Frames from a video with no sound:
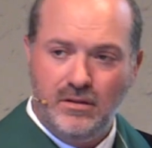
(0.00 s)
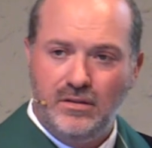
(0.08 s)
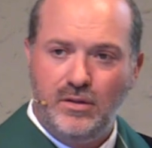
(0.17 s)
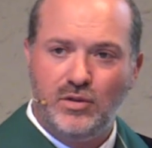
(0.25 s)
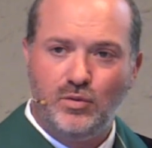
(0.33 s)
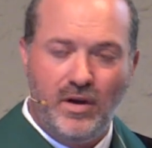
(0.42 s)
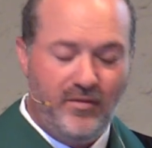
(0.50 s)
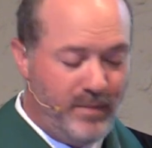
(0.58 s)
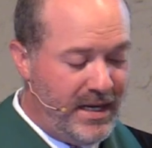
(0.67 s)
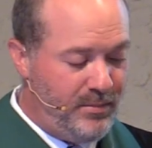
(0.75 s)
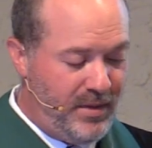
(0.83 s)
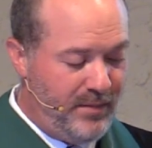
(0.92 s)
She was one of
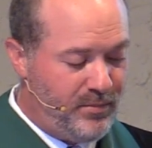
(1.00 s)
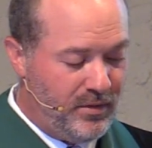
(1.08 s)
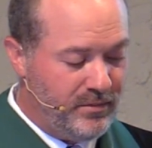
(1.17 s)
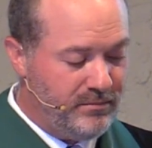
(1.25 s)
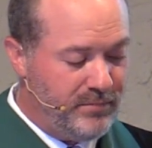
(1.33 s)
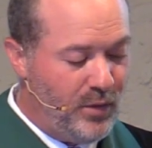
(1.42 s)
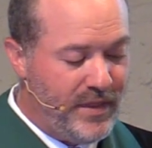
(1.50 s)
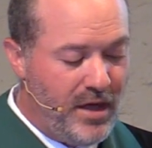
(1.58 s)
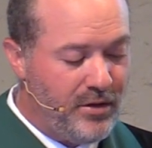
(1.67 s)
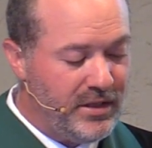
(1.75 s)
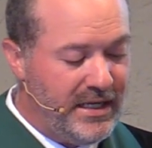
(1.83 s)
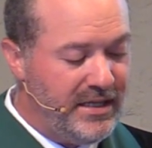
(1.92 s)
many people, both
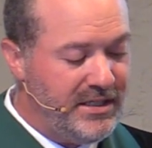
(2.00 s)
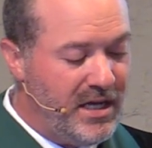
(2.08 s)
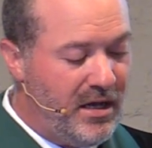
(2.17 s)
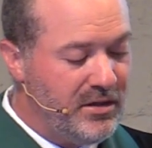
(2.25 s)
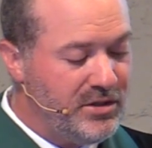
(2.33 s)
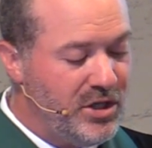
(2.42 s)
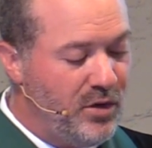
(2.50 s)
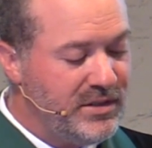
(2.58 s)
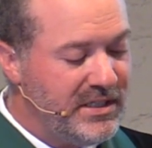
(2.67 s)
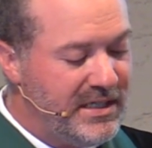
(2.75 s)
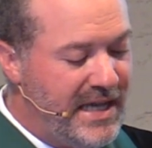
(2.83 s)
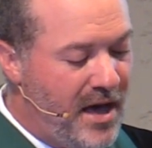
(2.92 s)
elderly and young,
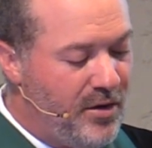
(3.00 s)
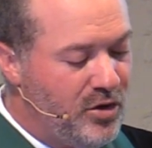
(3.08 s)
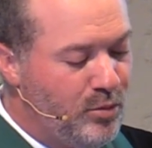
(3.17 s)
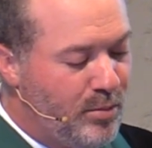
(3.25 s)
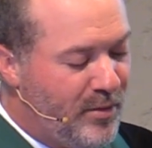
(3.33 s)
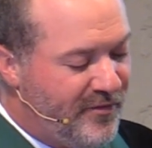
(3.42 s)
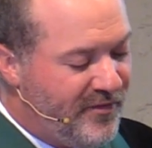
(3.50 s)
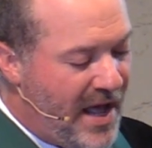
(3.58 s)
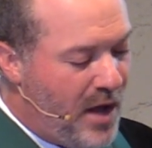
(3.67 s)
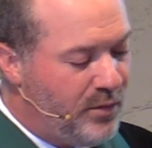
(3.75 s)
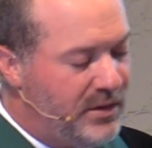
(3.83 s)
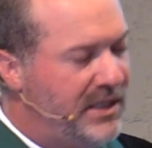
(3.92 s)
Jones encountered who were
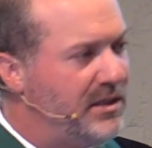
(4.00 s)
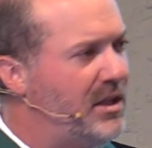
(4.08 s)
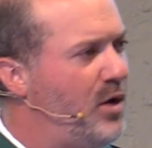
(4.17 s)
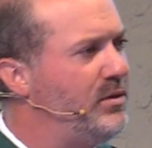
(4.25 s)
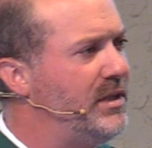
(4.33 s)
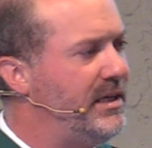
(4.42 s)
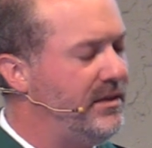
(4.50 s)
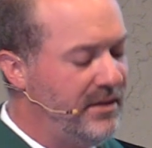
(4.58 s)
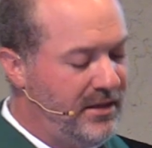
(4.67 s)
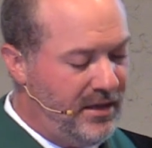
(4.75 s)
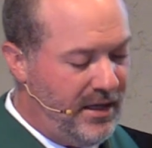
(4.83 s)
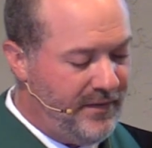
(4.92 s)
profoundly lonely
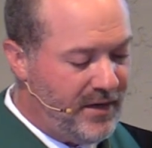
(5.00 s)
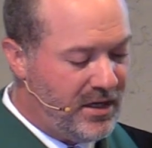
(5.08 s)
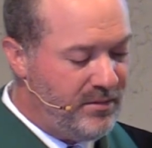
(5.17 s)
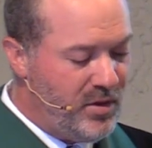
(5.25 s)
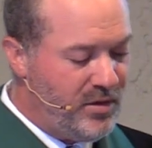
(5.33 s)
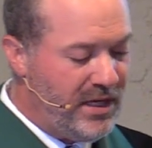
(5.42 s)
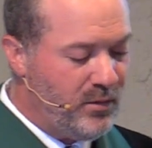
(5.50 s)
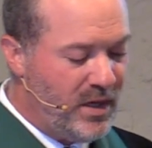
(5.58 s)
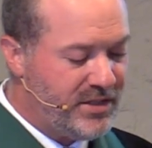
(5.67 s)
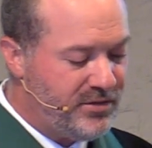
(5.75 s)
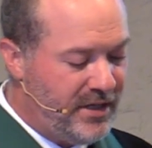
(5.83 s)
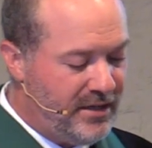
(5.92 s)
in their community in
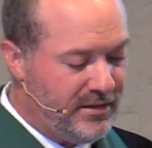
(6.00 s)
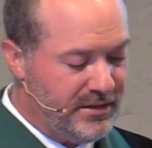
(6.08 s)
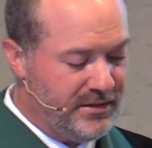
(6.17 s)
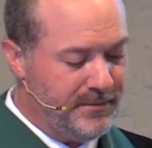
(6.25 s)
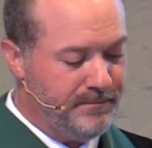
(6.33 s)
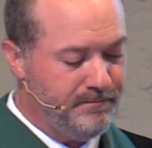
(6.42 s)
Western England.